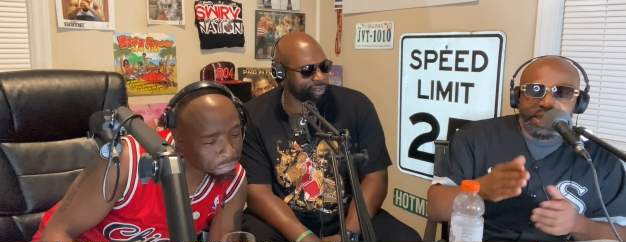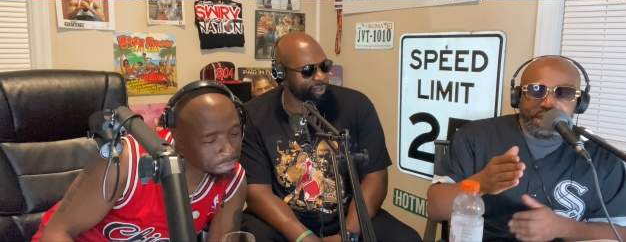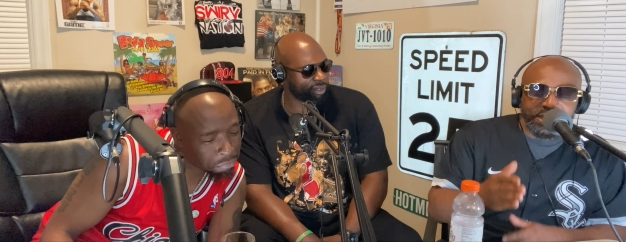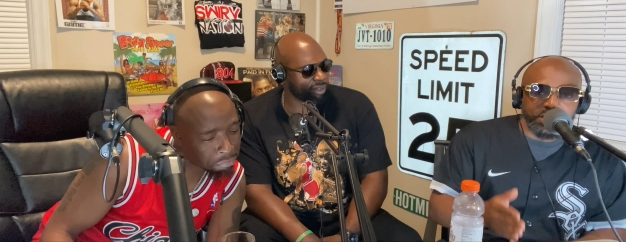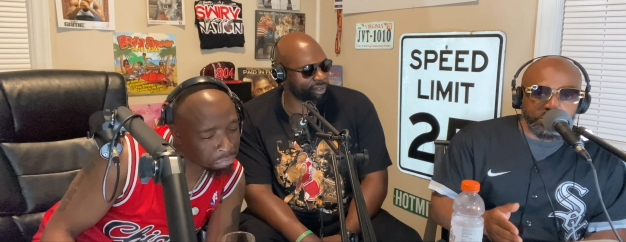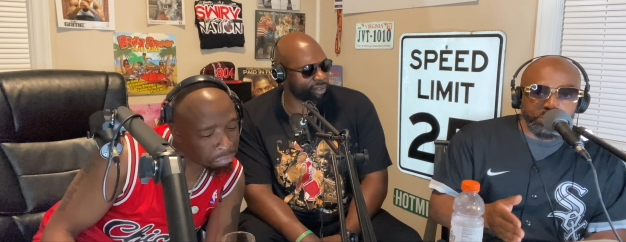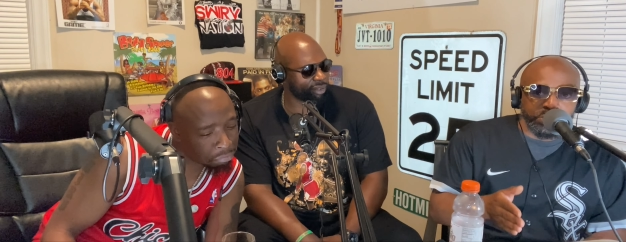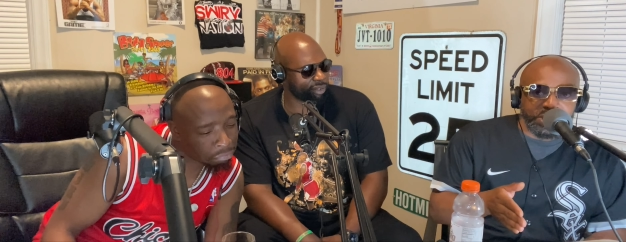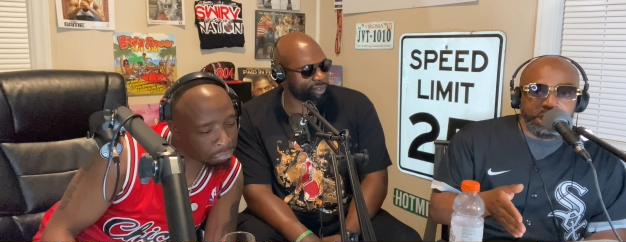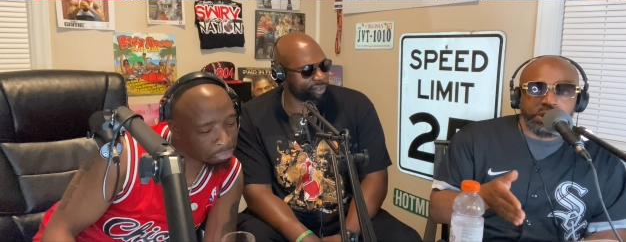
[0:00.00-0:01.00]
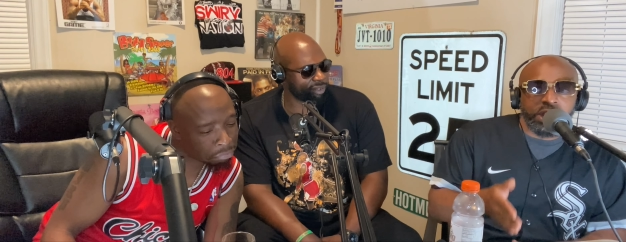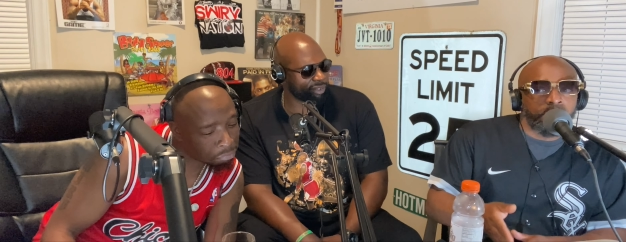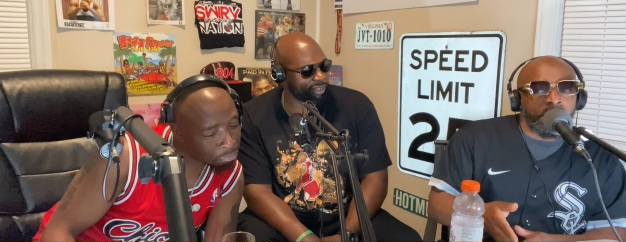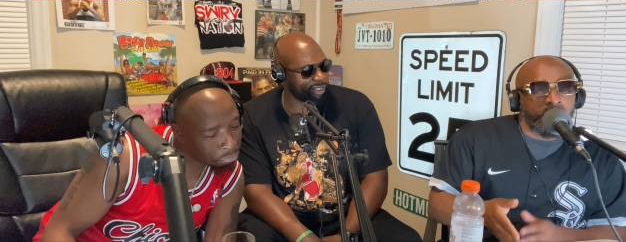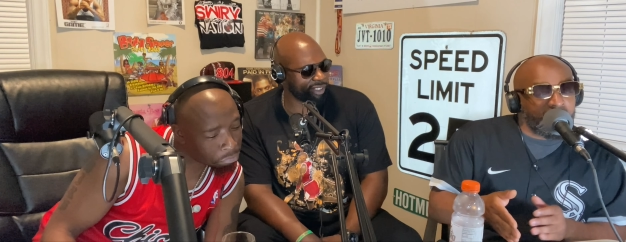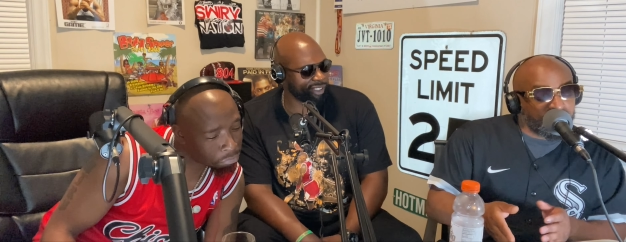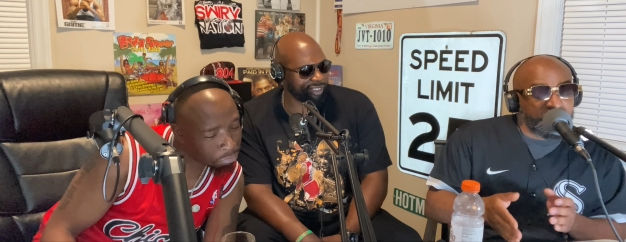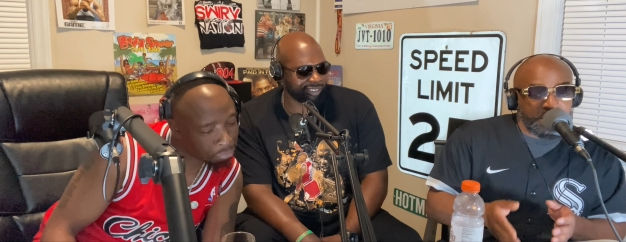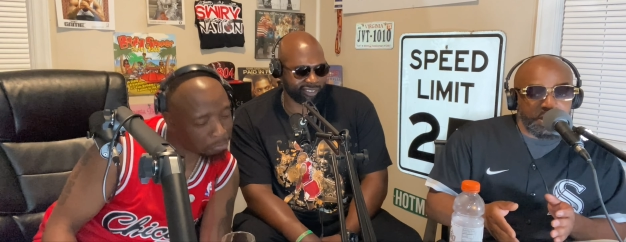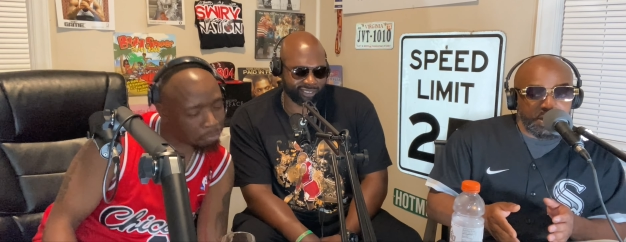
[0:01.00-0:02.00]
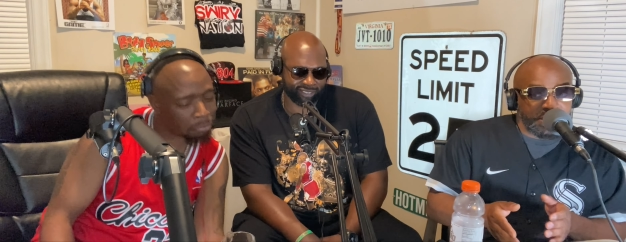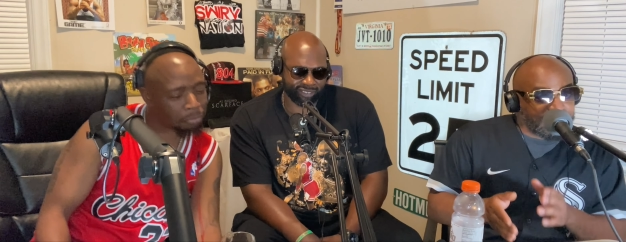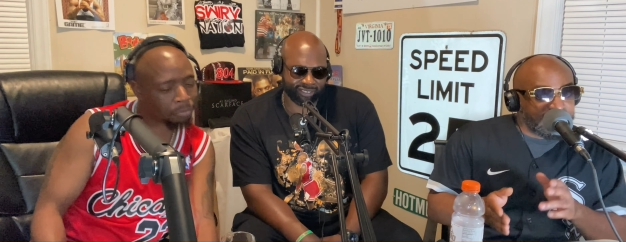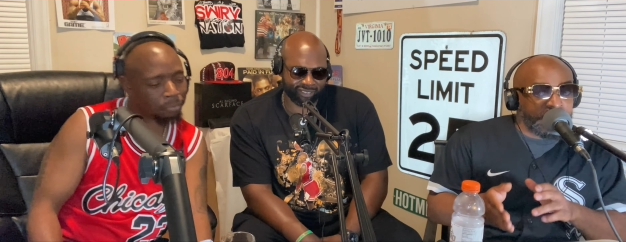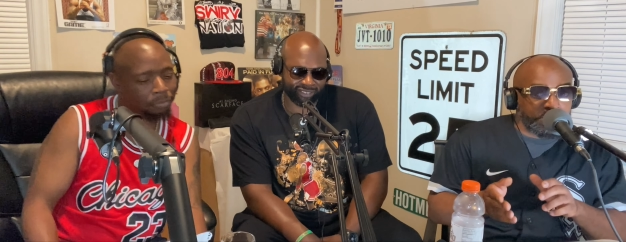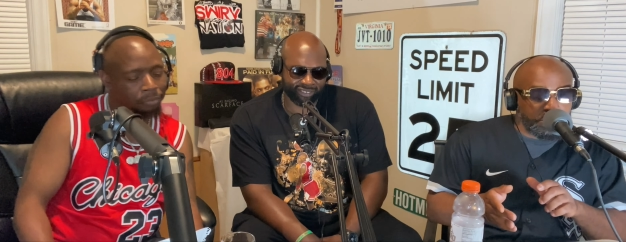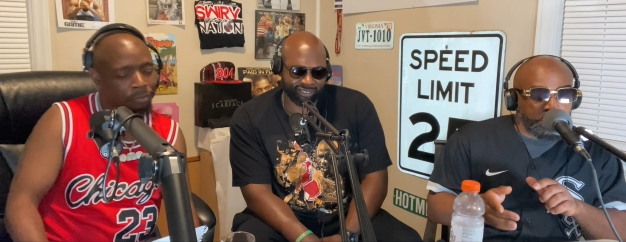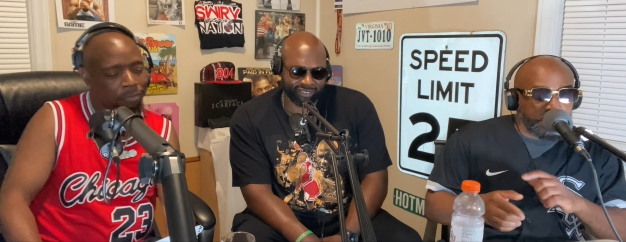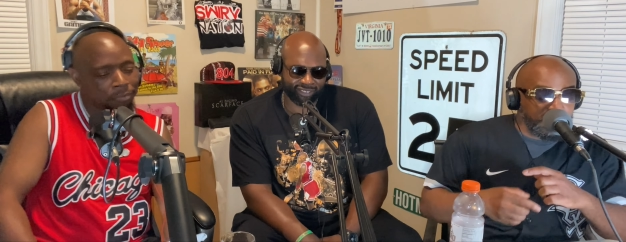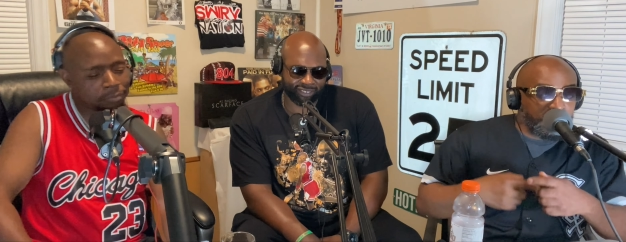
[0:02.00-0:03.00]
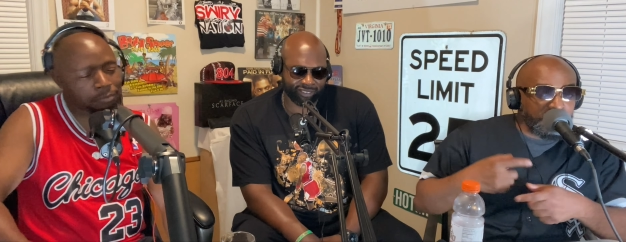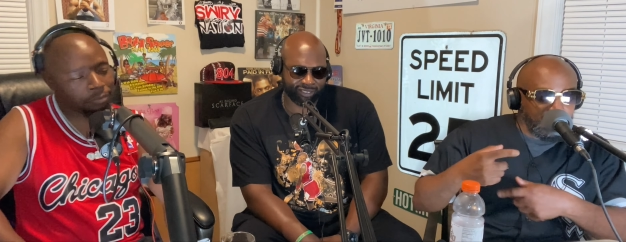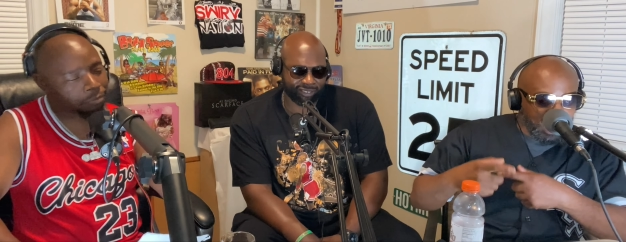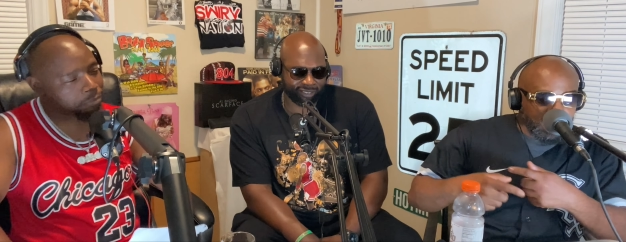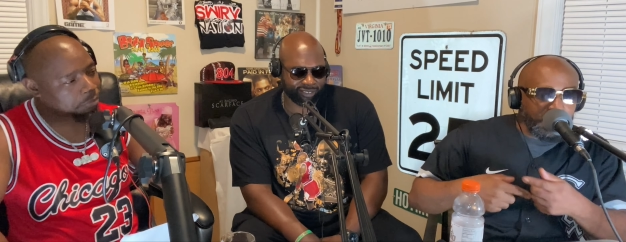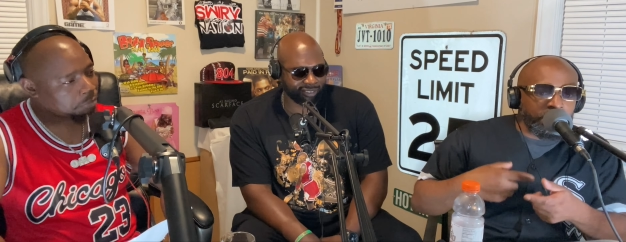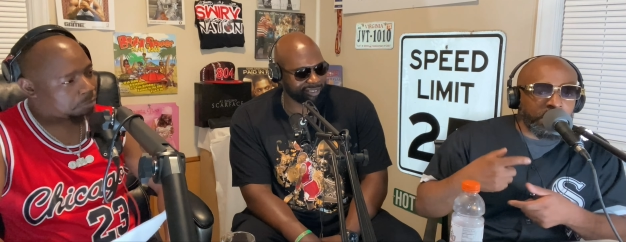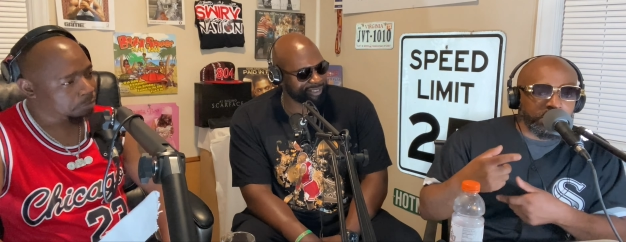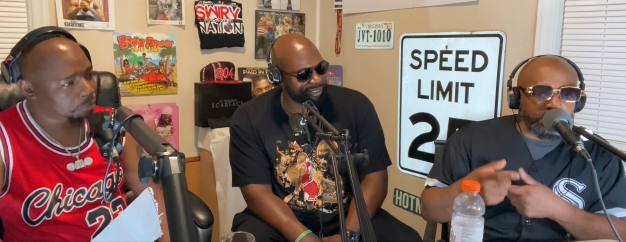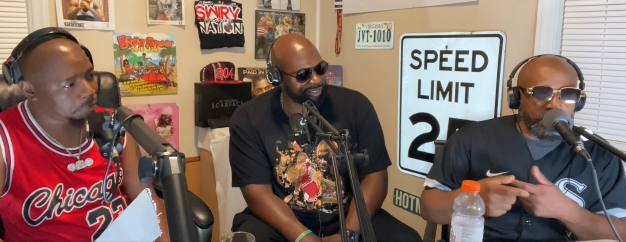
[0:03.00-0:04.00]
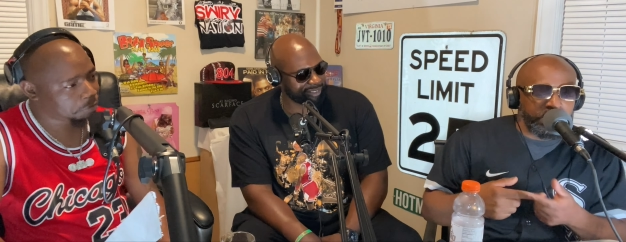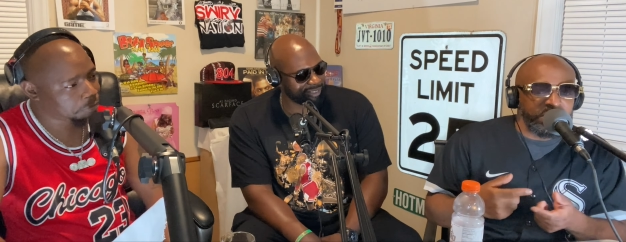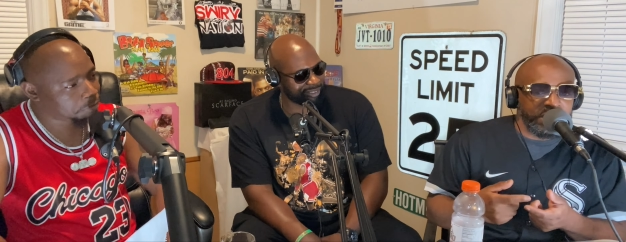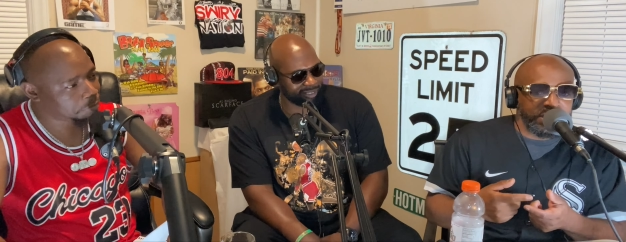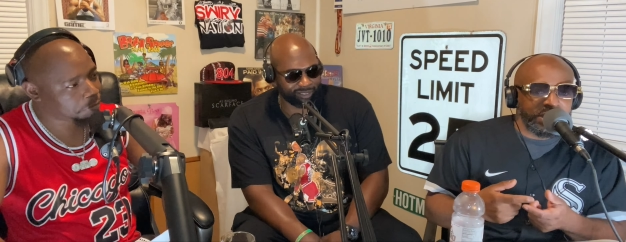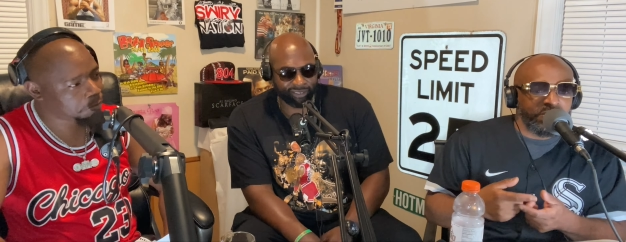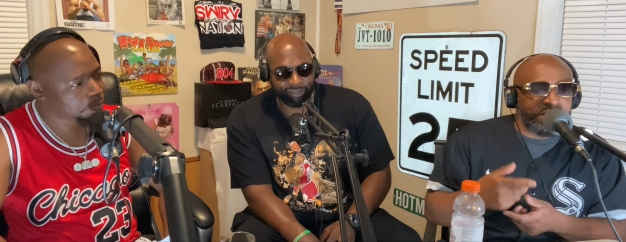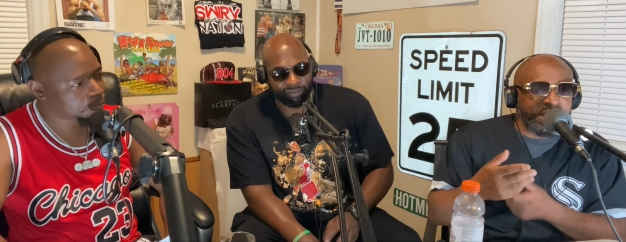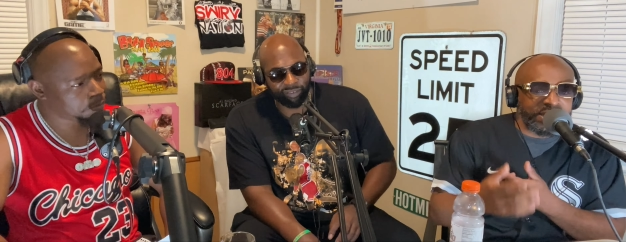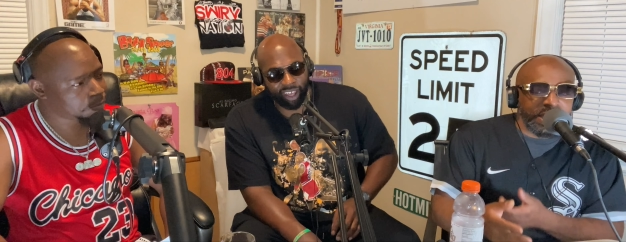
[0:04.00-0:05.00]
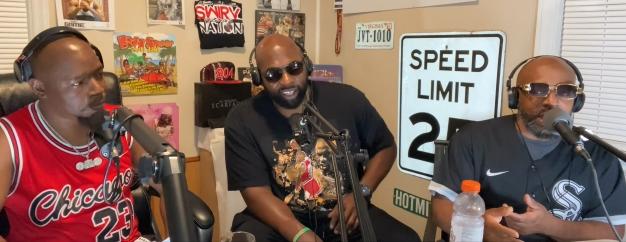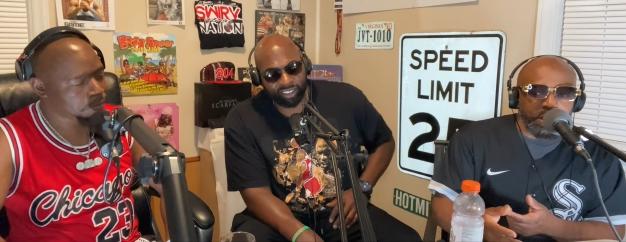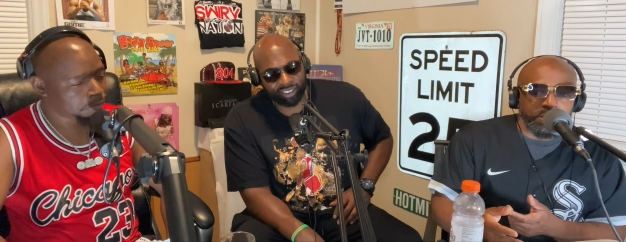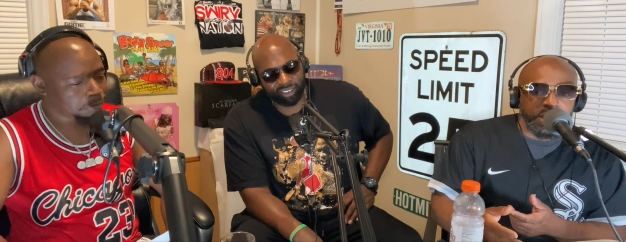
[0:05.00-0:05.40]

Speaker 1: His shoes still come out every year. The same shoes, they come out, repeat themselves, and they sell out.